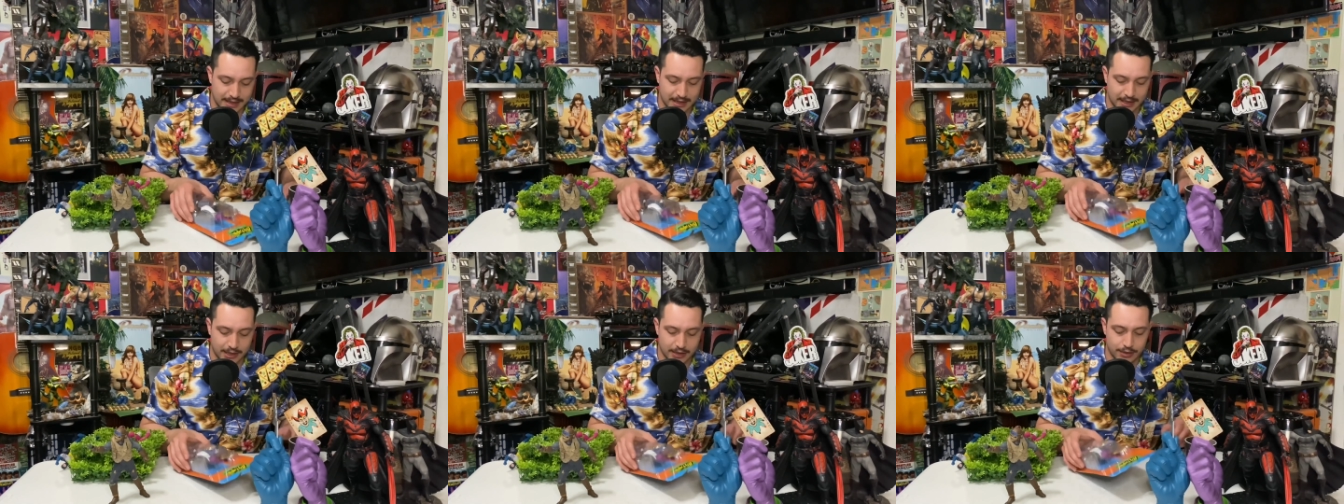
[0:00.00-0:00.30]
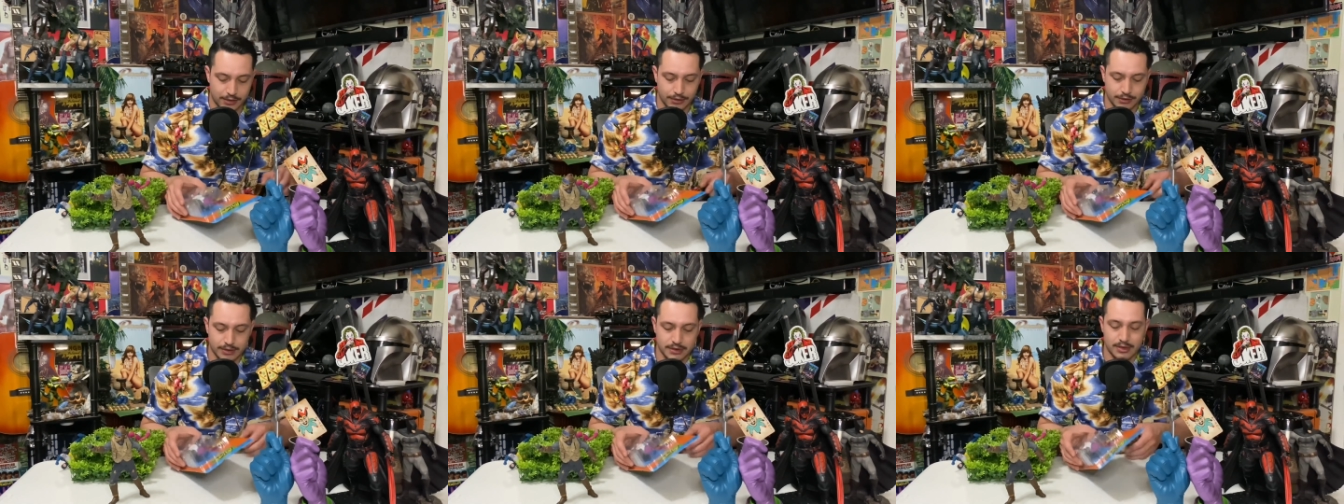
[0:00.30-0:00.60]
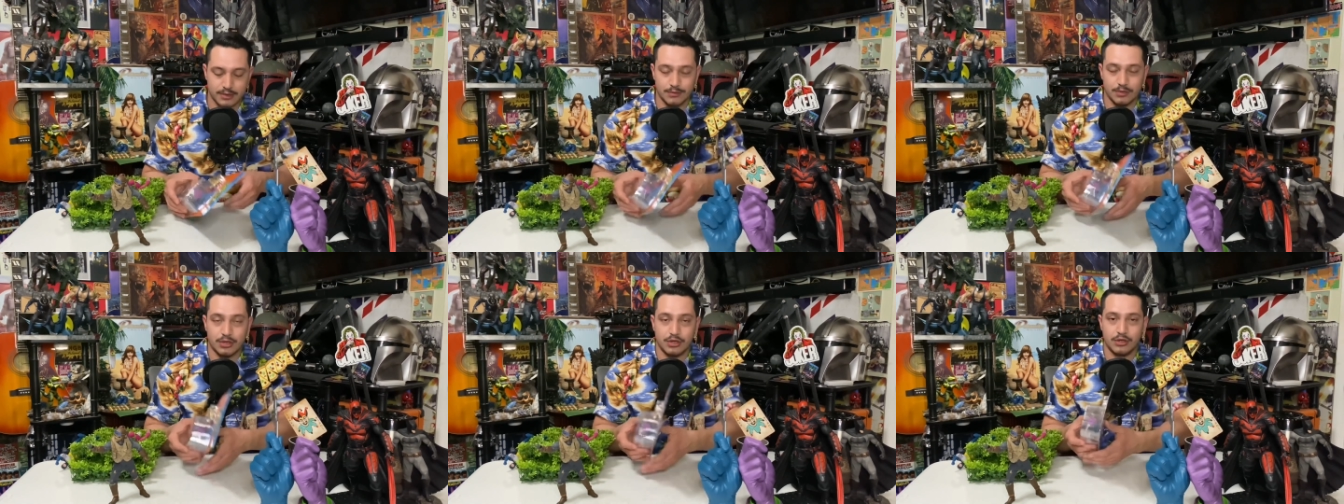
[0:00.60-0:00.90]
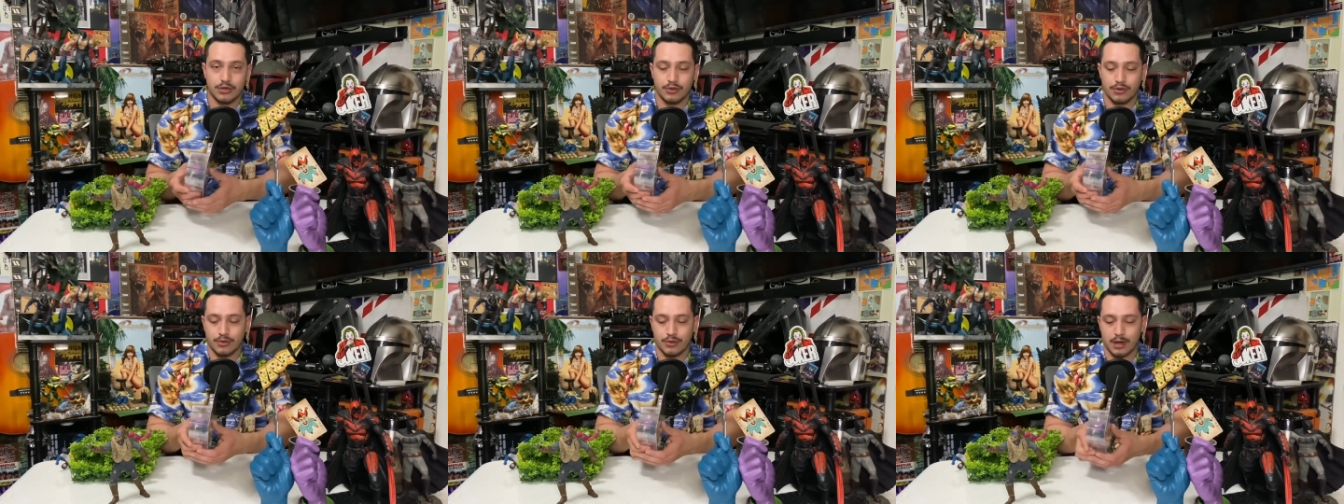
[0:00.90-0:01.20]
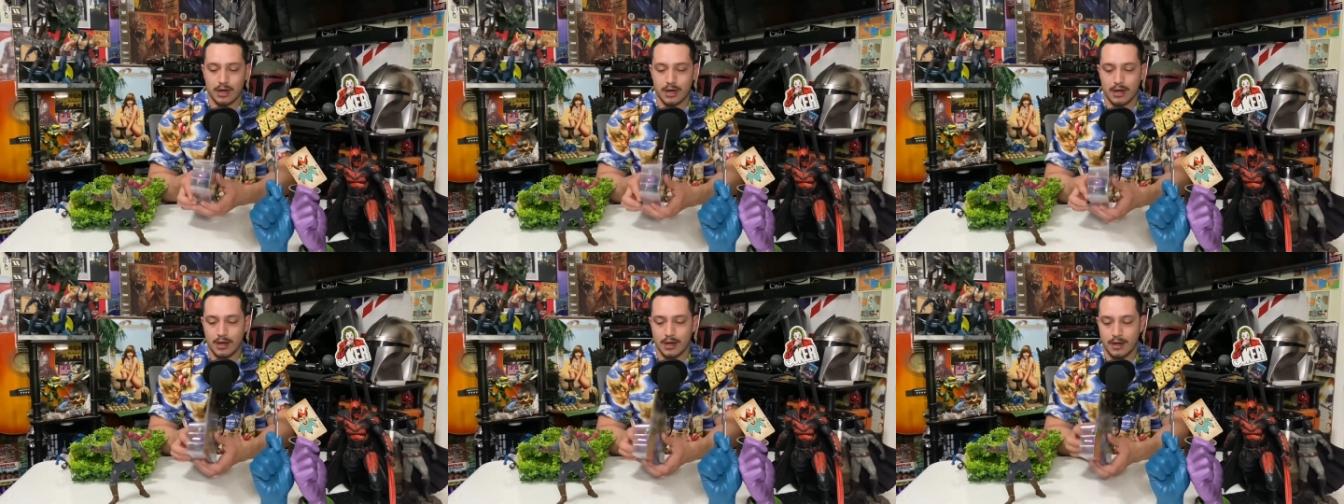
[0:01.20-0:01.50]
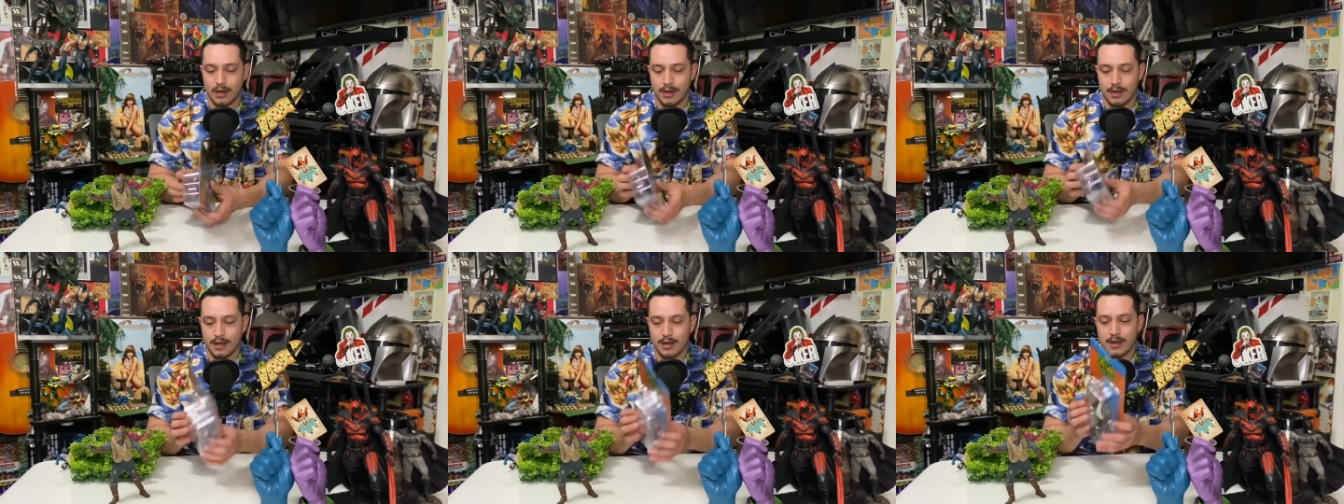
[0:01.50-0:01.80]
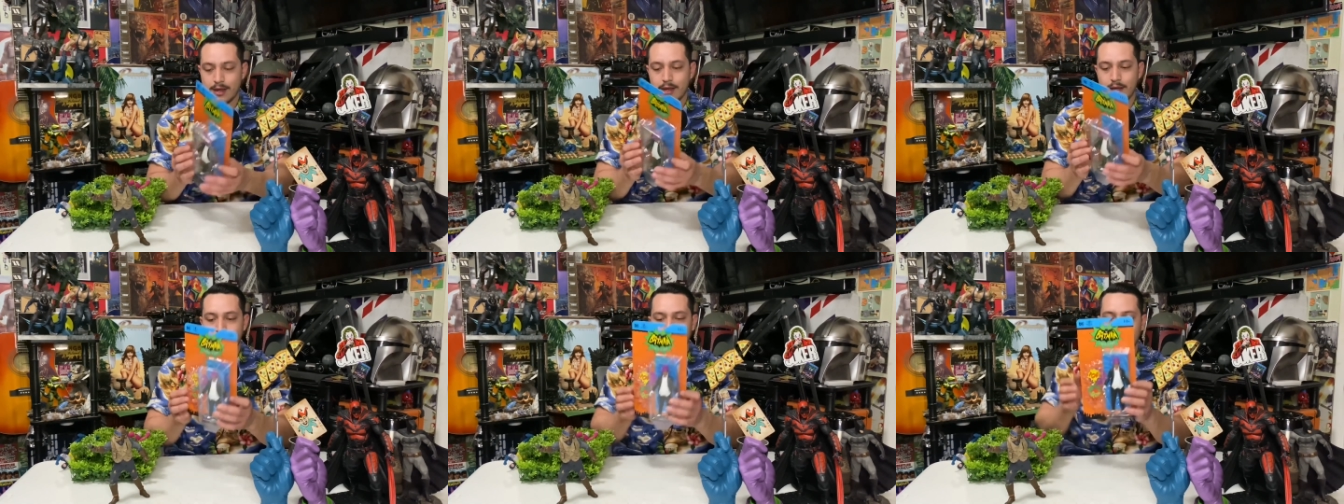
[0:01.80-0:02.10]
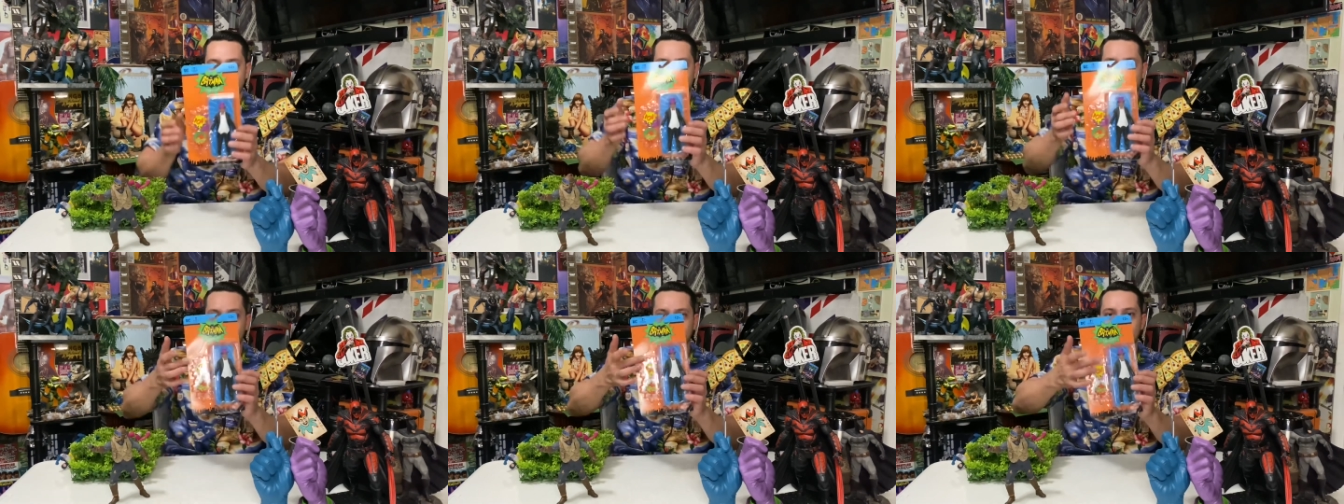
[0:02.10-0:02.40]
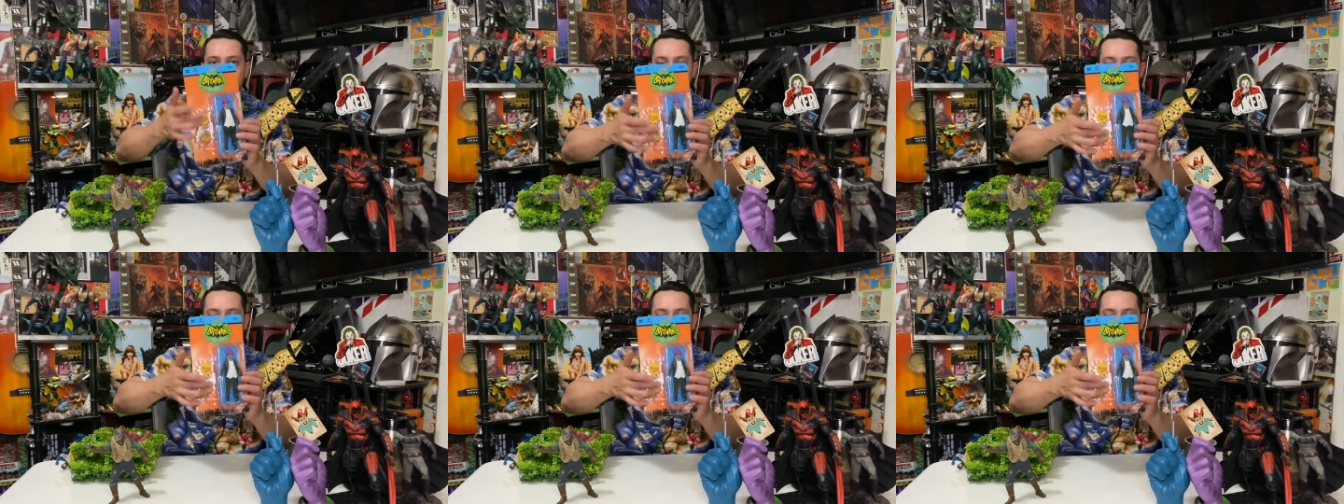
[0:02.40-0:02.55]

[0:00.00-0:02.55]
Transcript: include some new uh, punching